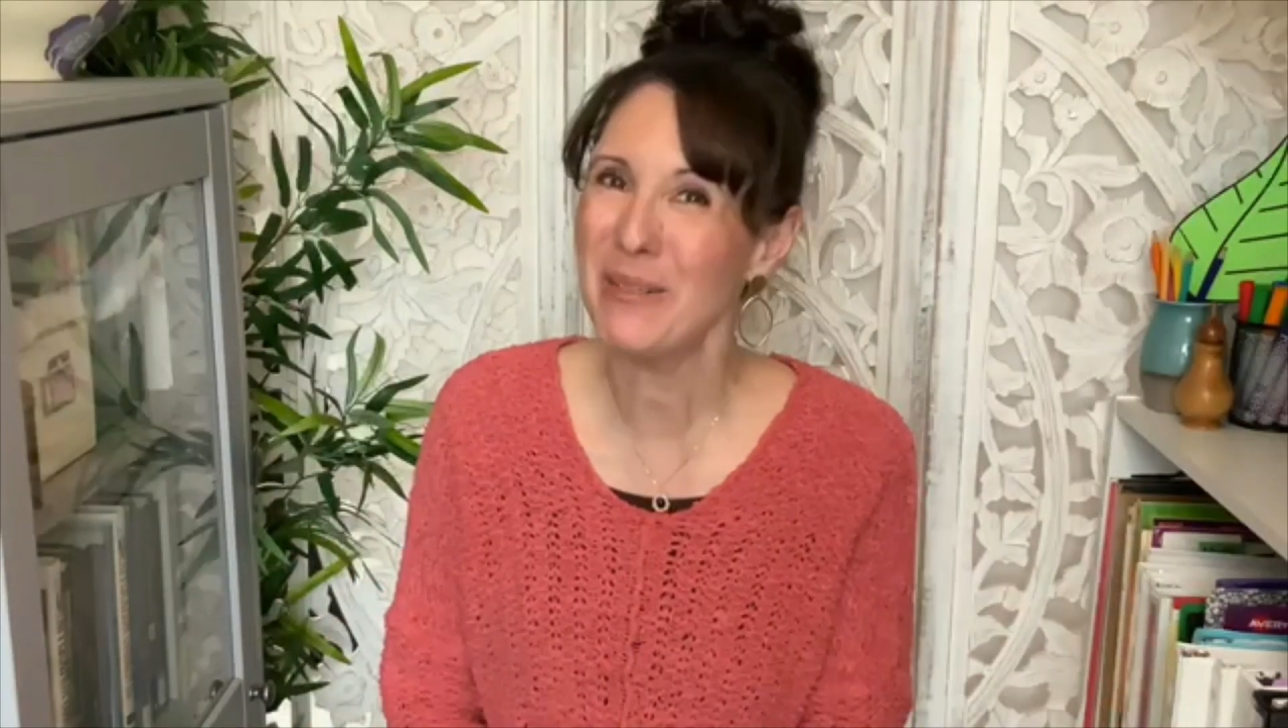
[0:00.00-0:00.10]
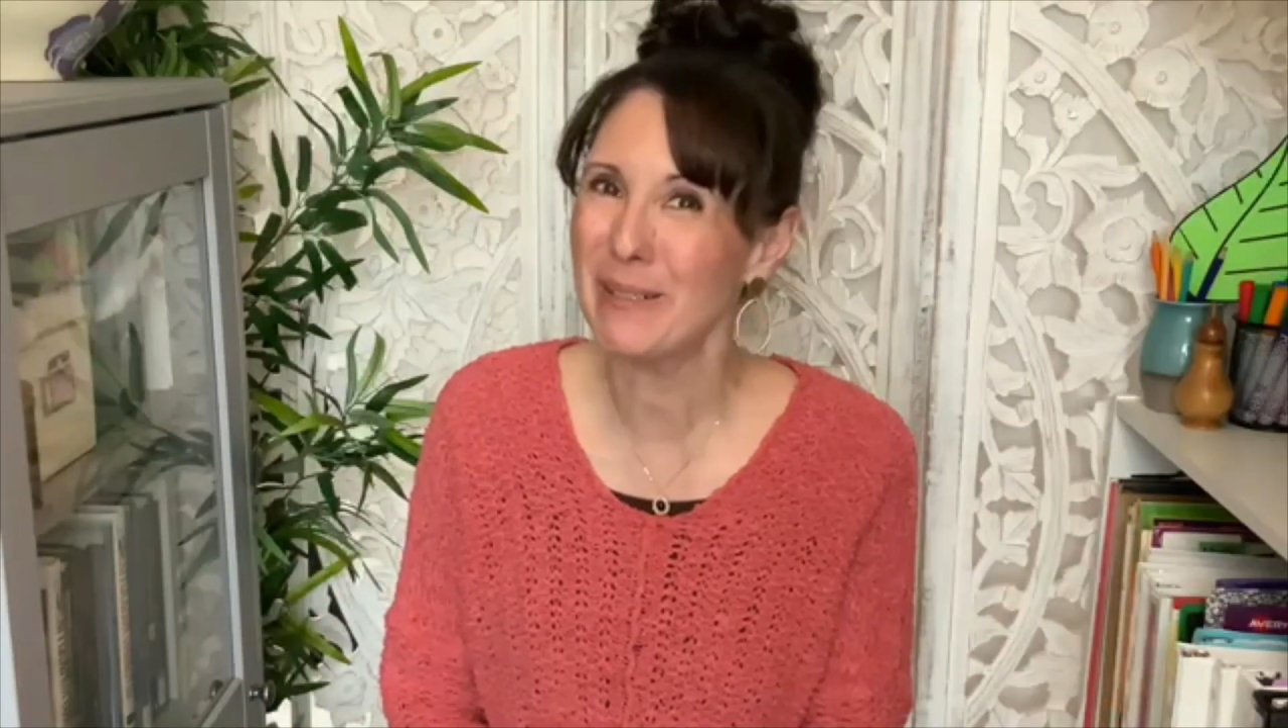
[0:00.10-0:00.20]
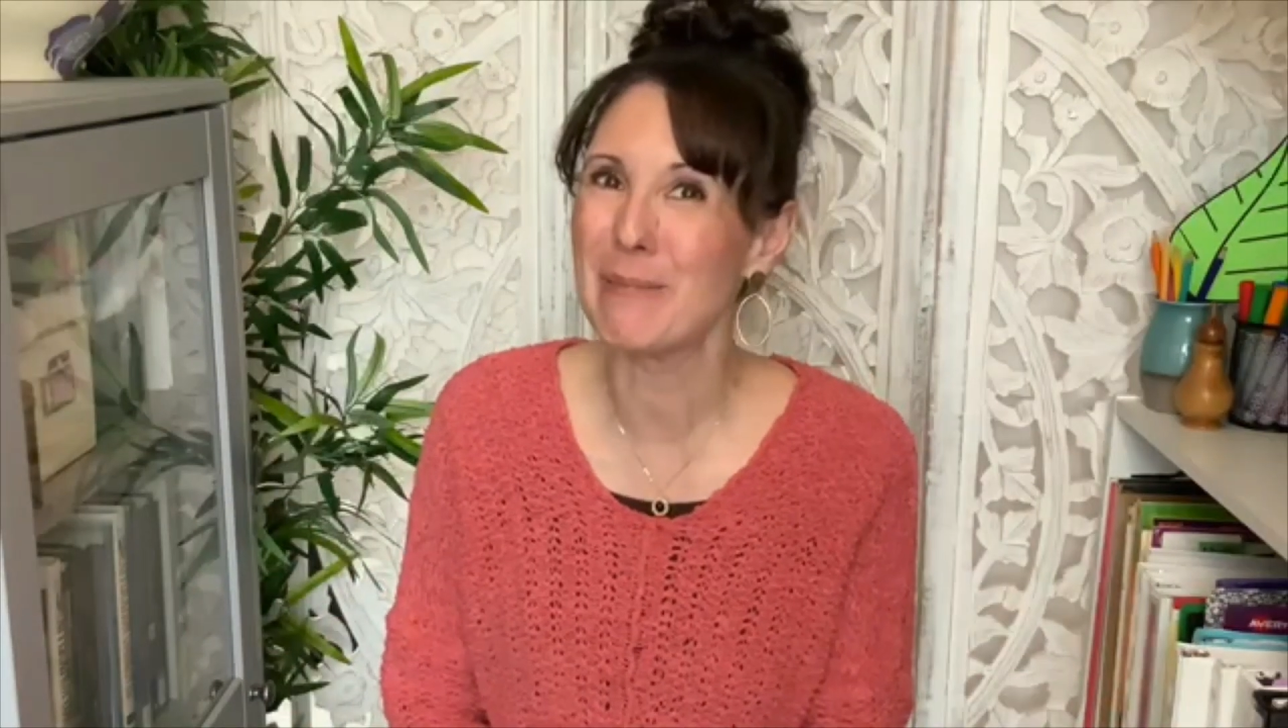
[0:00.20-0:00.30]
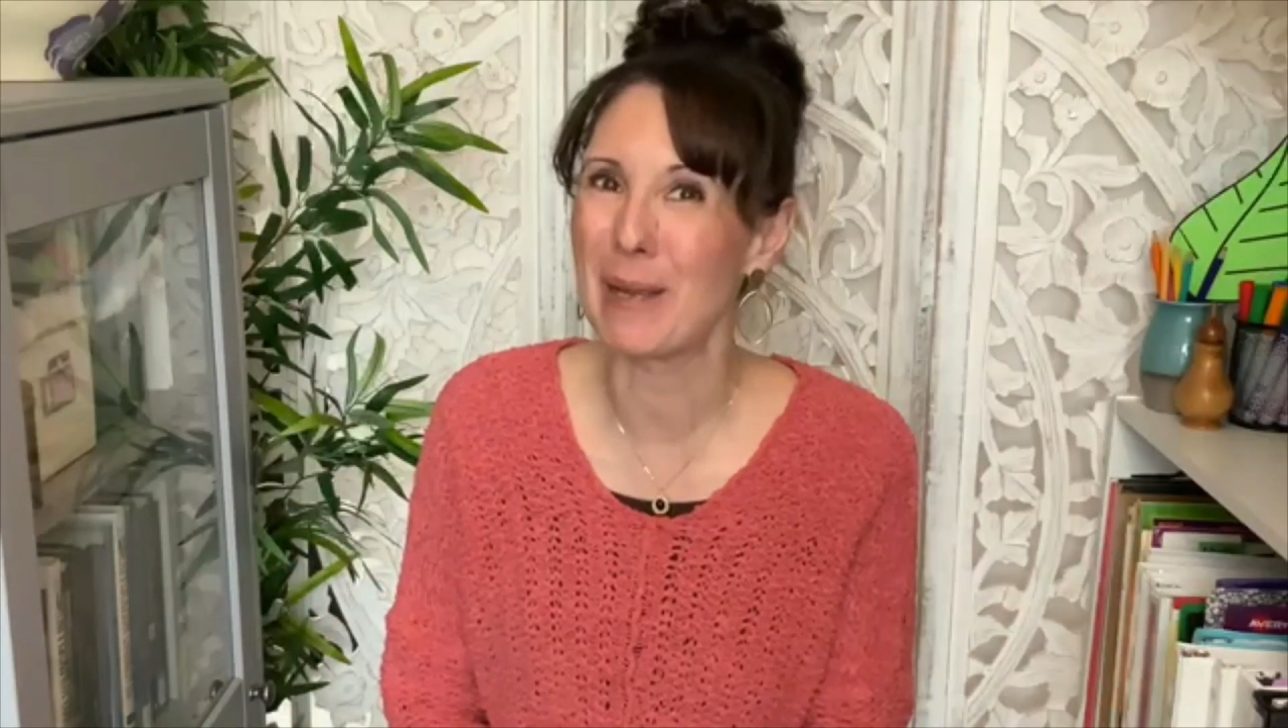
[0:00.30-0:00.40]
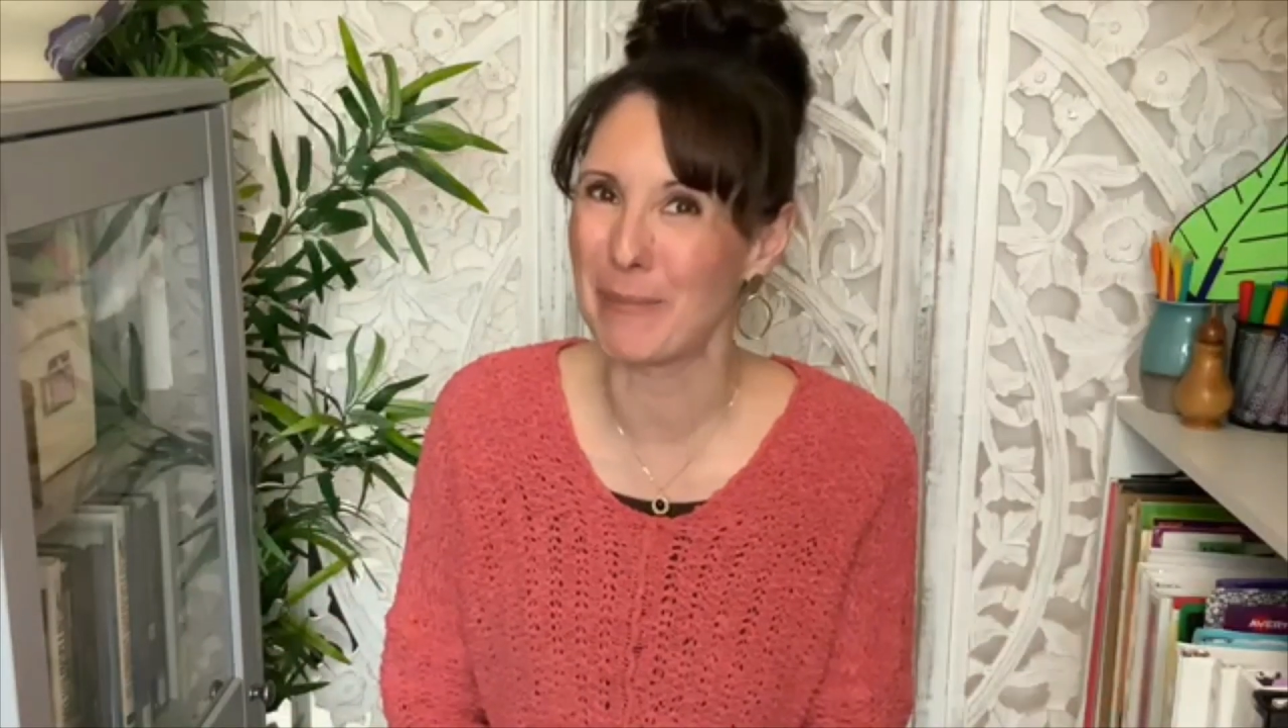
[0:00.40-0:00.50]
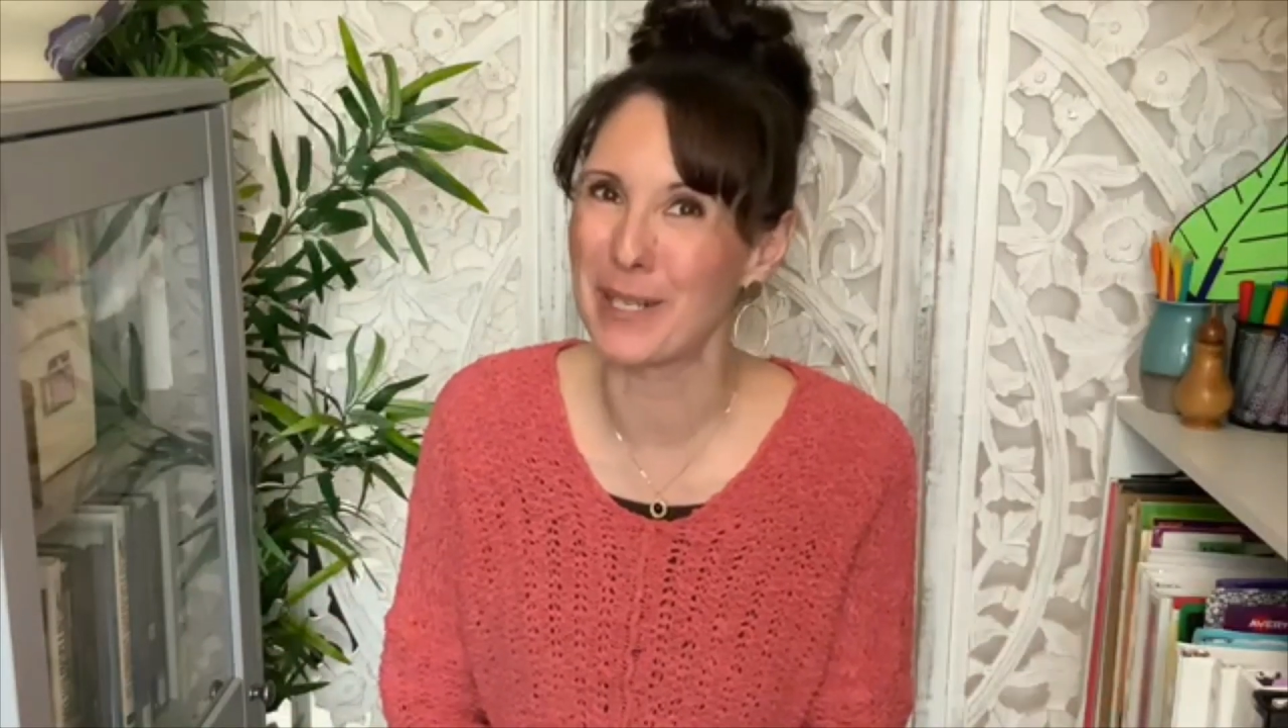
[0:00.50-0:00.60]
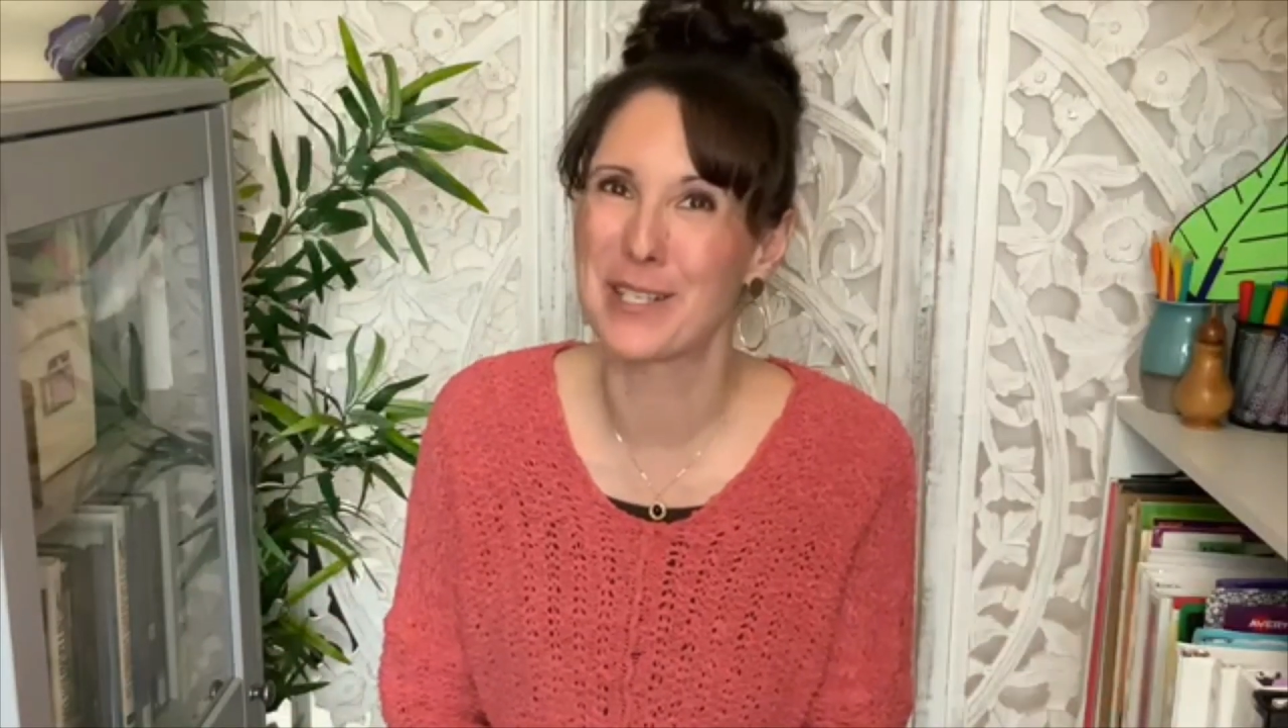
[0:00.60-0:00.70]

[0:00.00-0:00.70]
remember